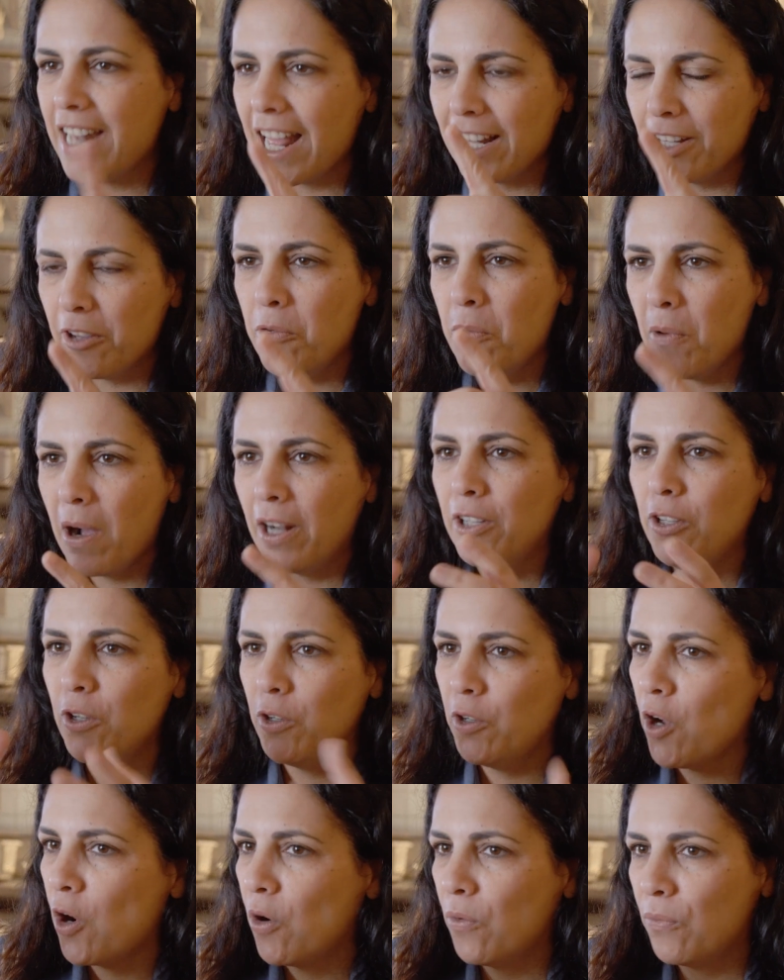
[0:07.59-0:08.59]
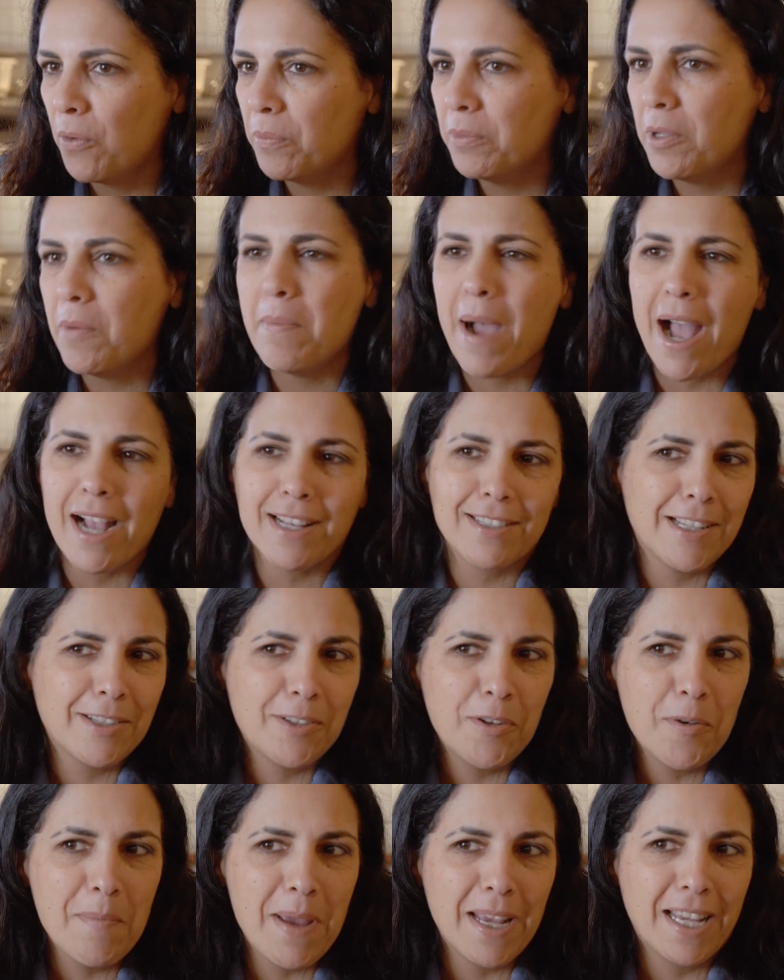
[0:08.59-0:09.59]
Not the one you know from the box
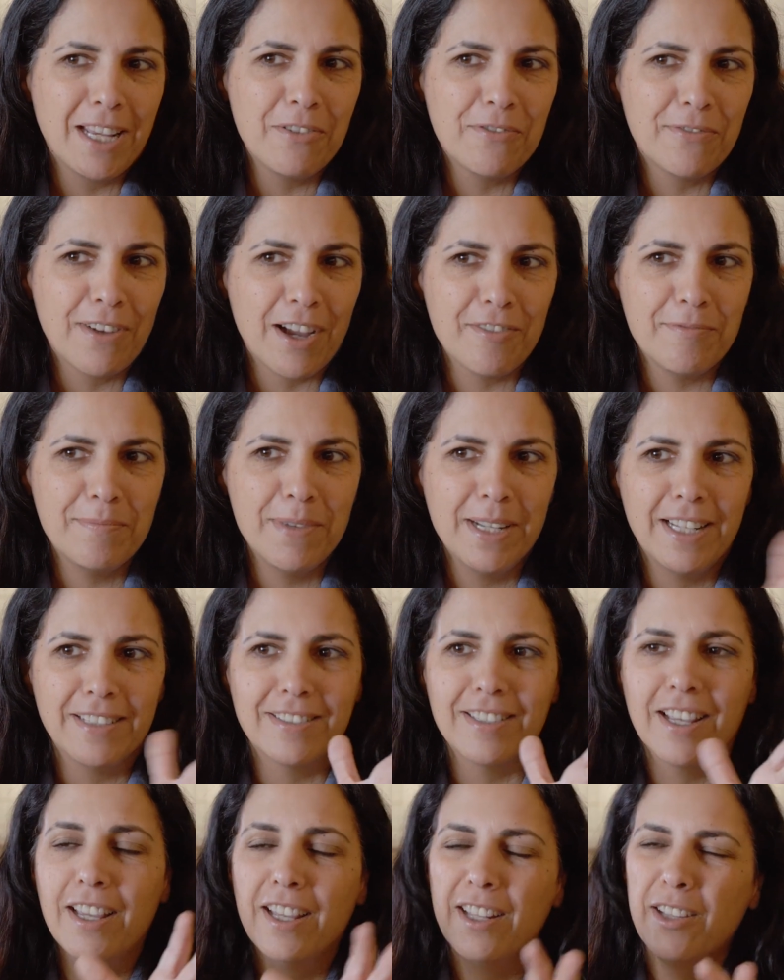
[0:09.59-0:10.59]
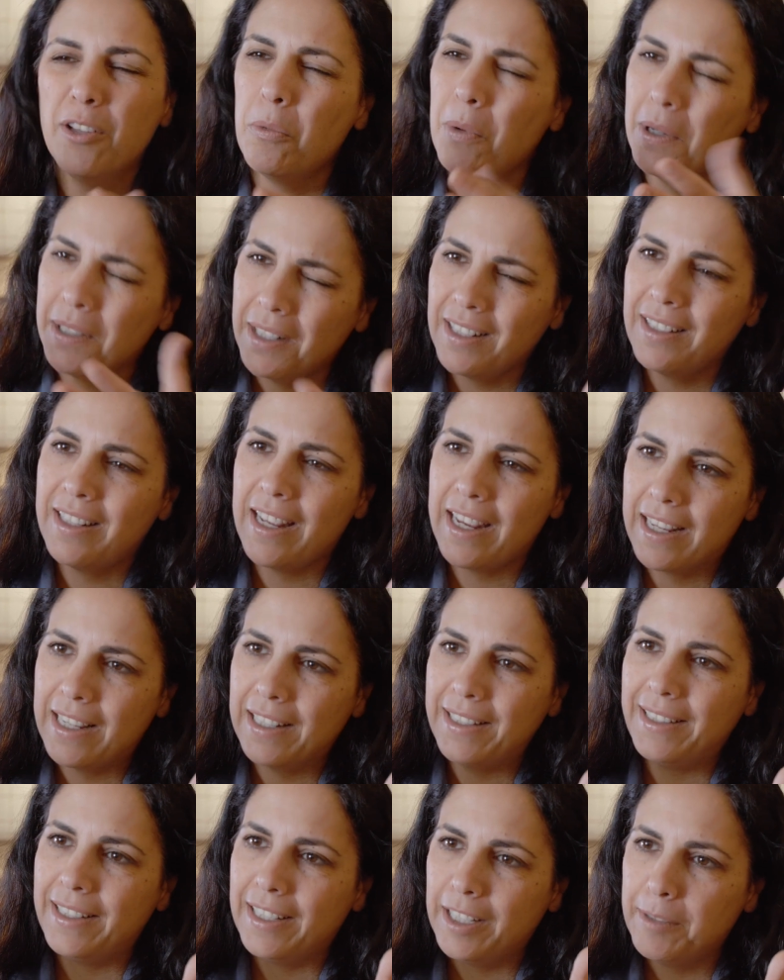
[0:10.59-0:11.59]
that you make in 5 minutes, the one that take
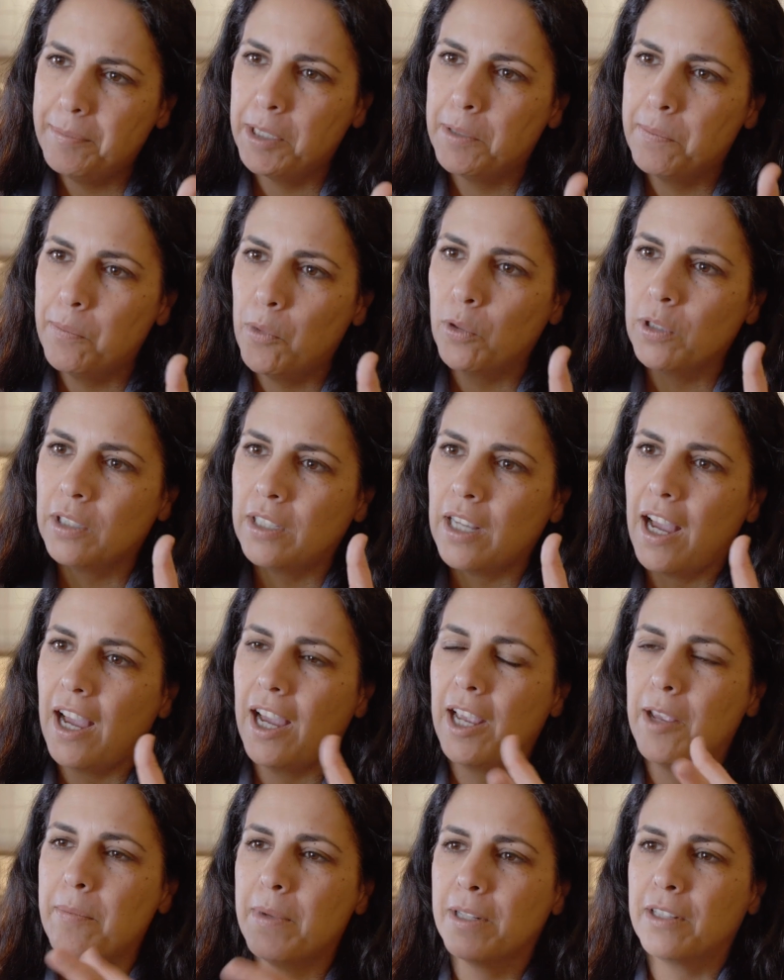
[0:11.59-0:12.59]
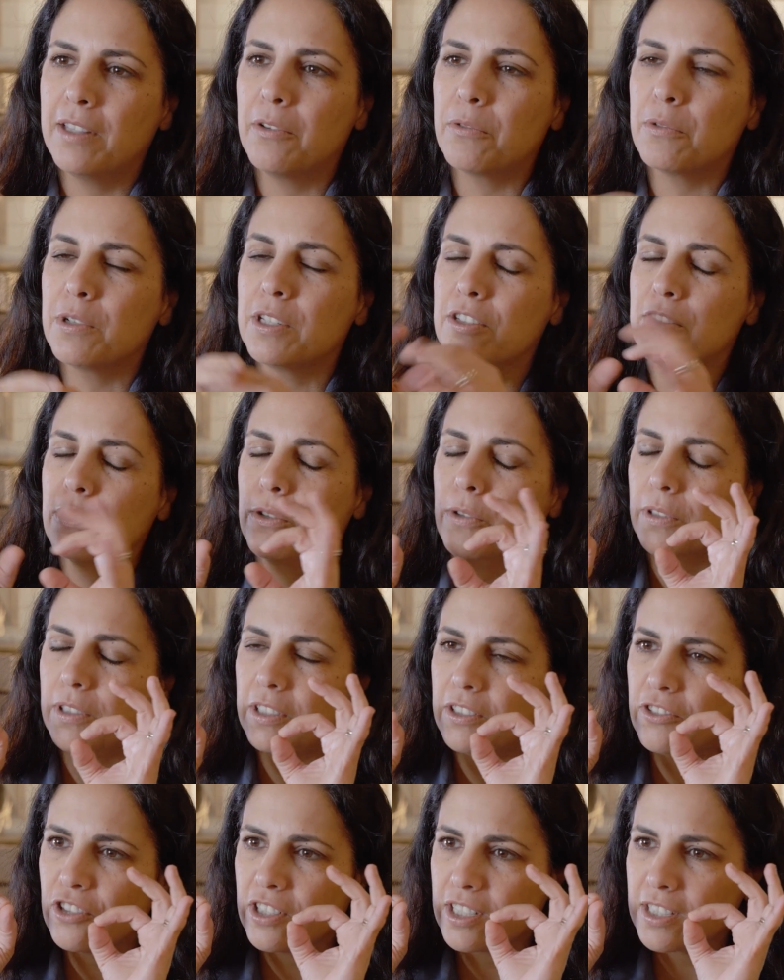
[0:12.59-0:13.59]
a little bit more time, but the
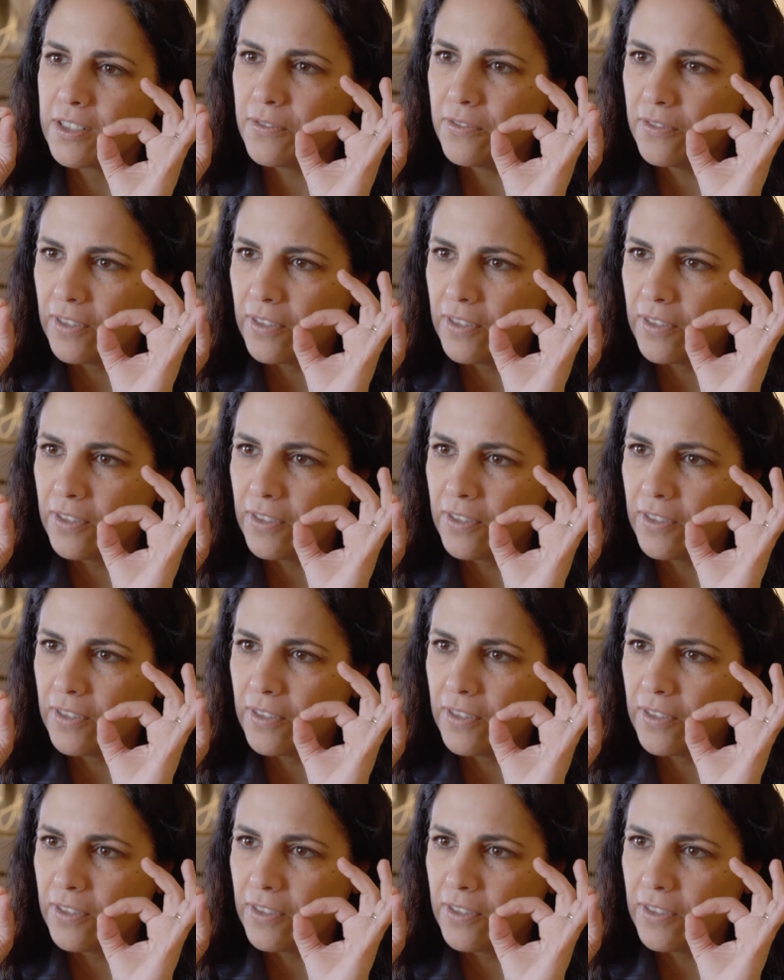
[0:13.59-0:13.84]
result is just